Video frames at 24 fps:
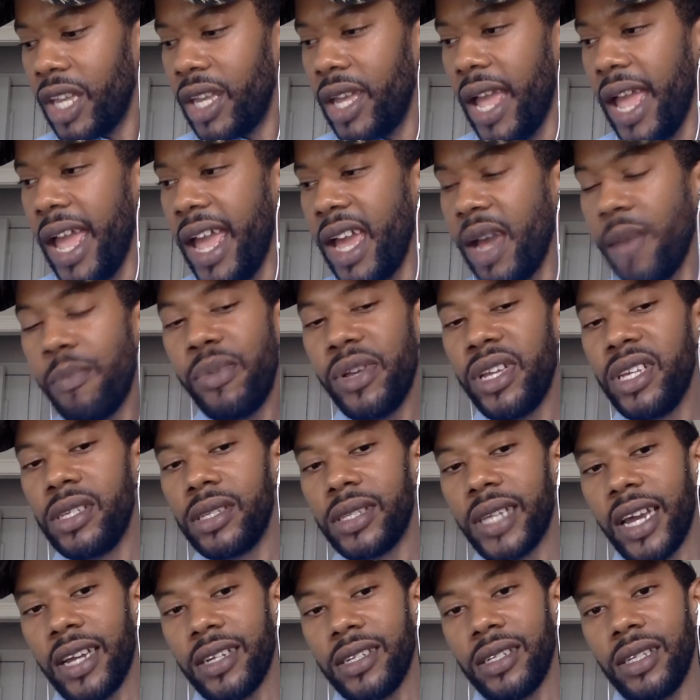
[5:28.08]
AMP is
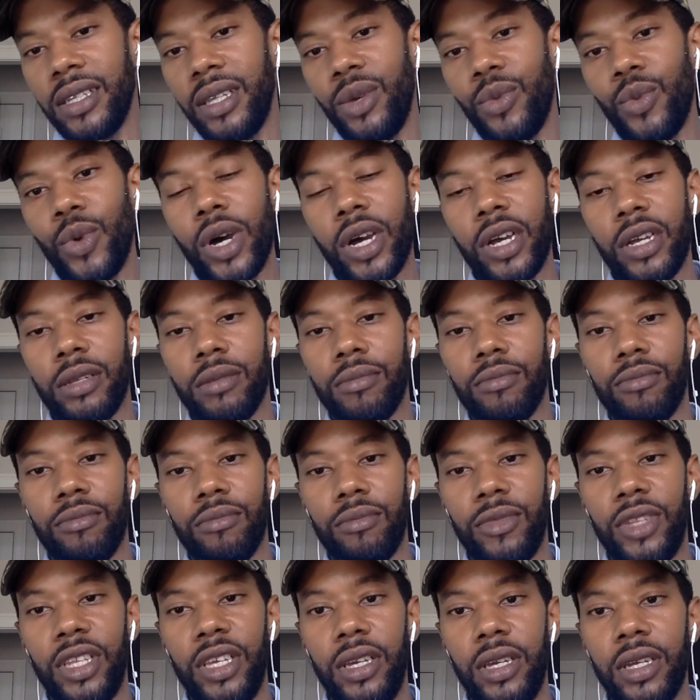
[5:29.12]
actually what
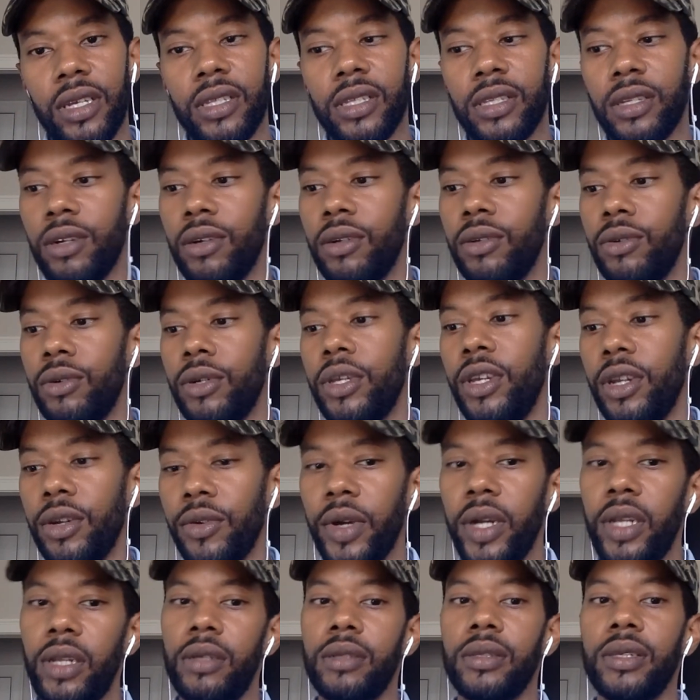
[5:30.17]
the internal
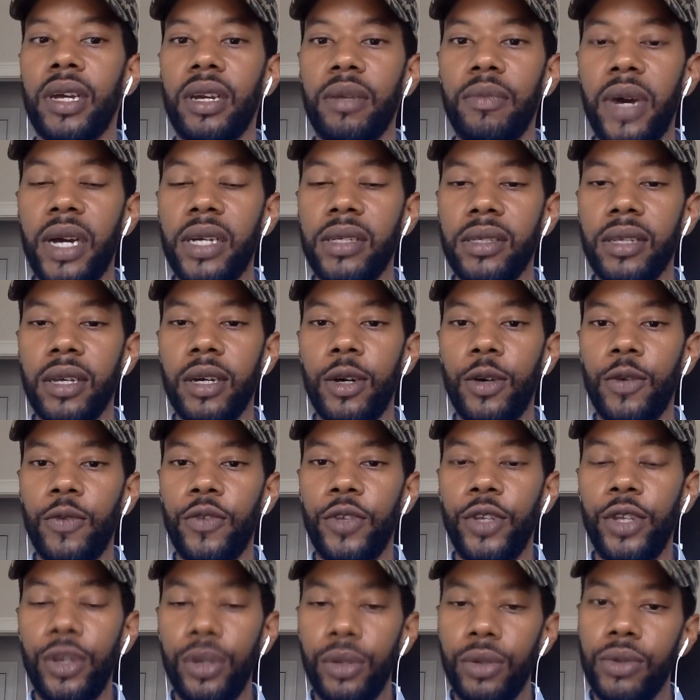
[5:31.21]
curators like myself
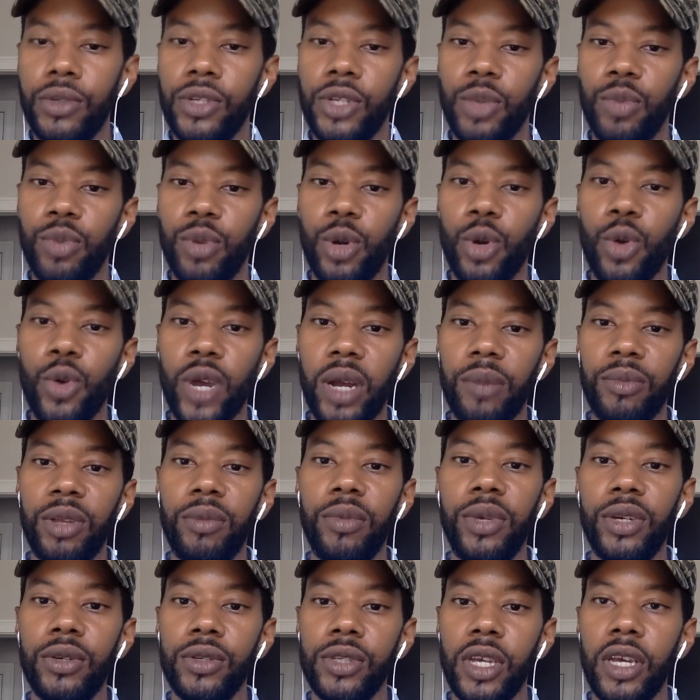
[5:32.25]
use to program the
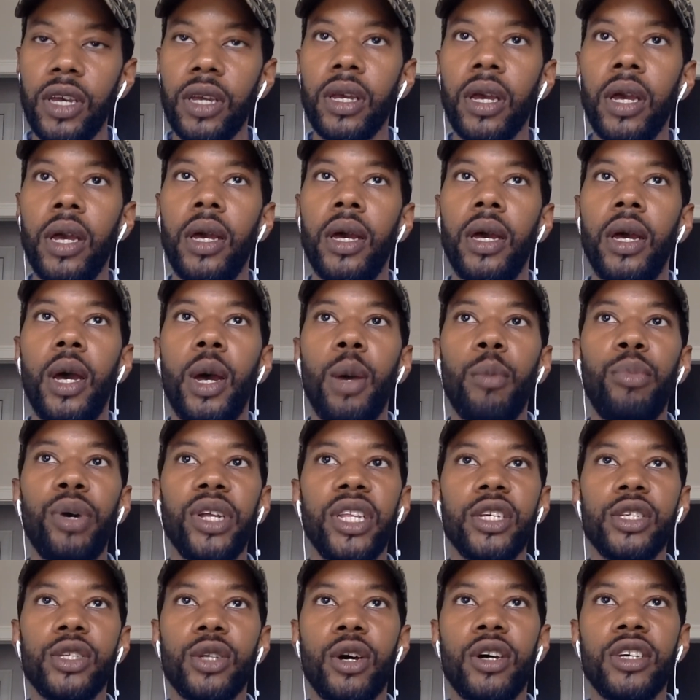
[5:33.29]
music, but
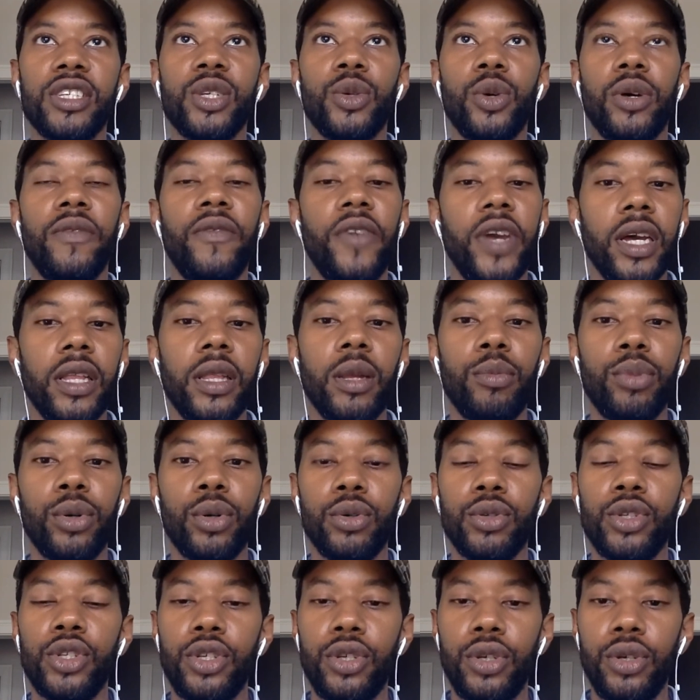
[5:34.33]
it's also
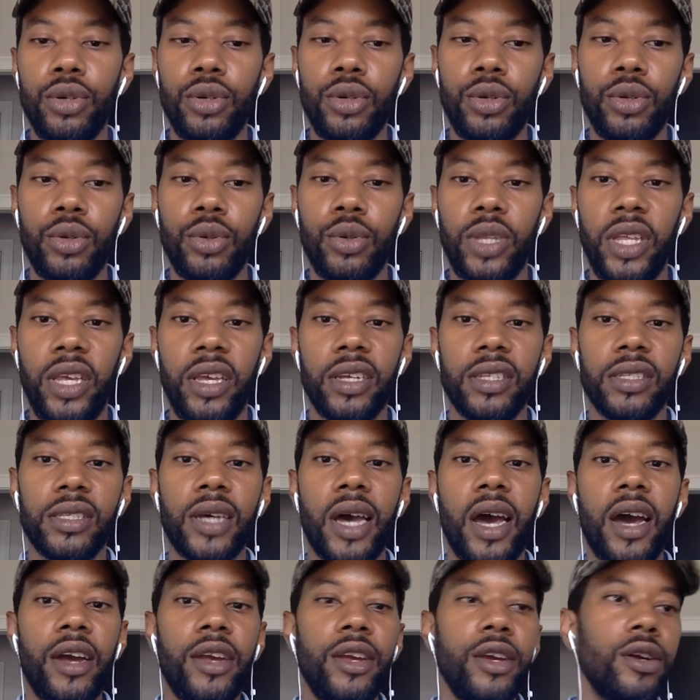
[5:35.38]
available to the
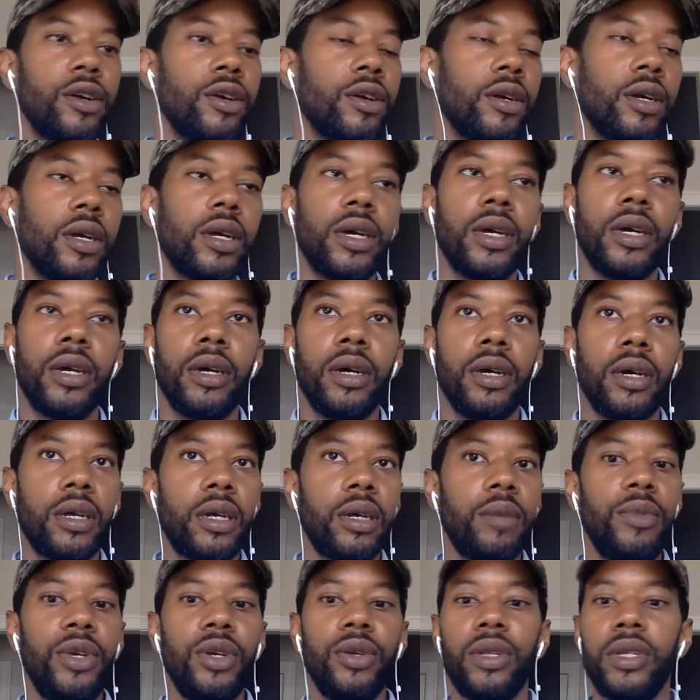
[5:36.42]
entire
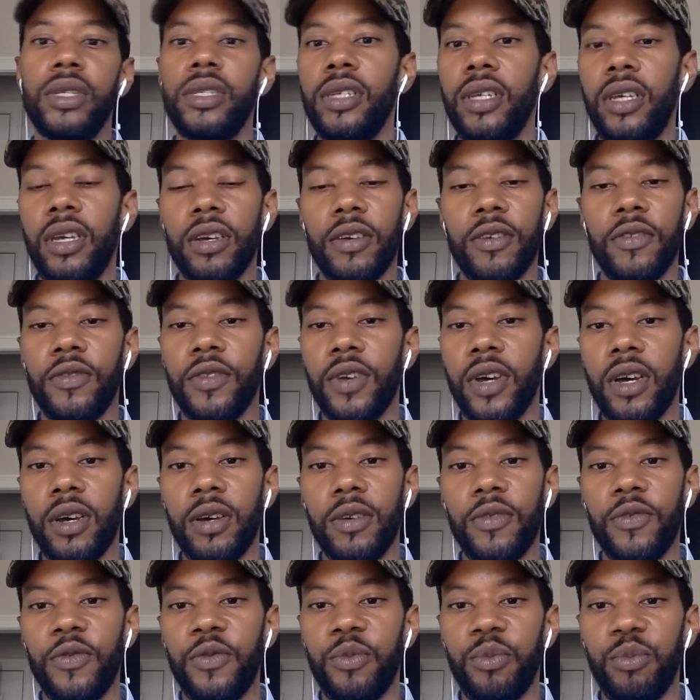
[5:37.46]
community
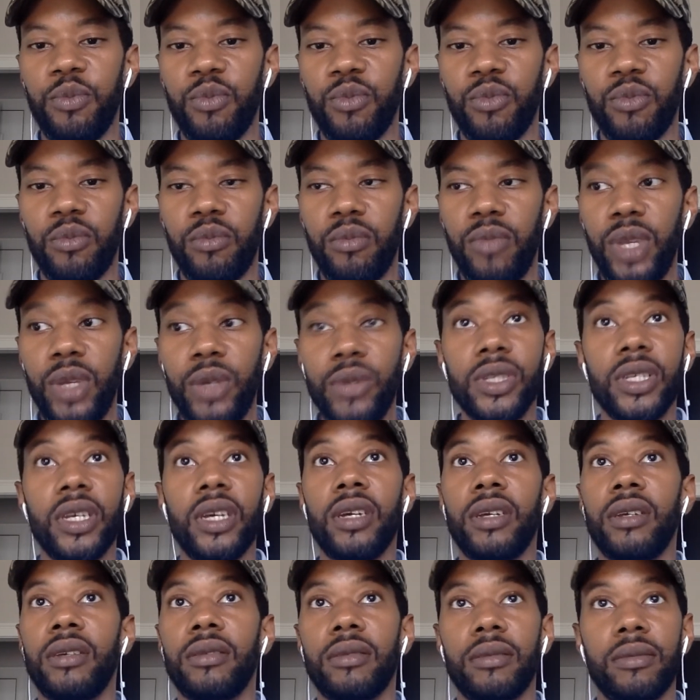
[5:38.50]
of
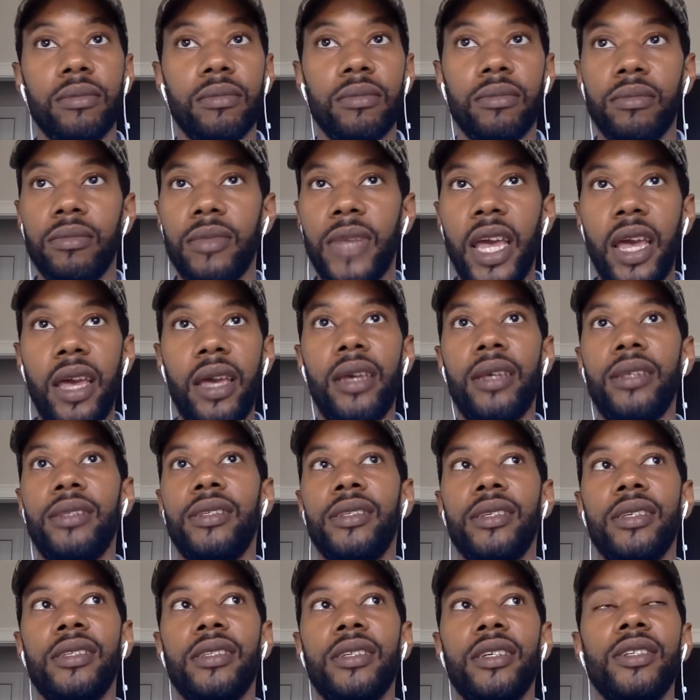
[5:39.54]
music
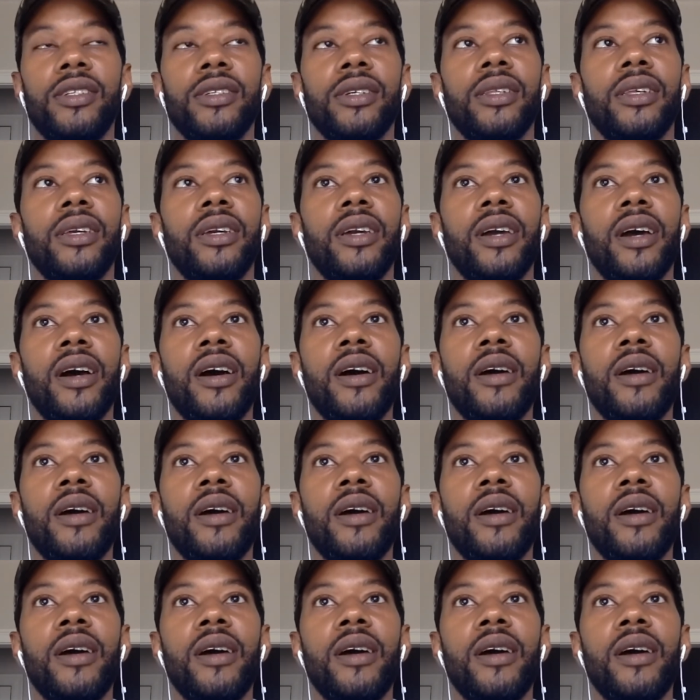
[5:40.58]
heads, essentially.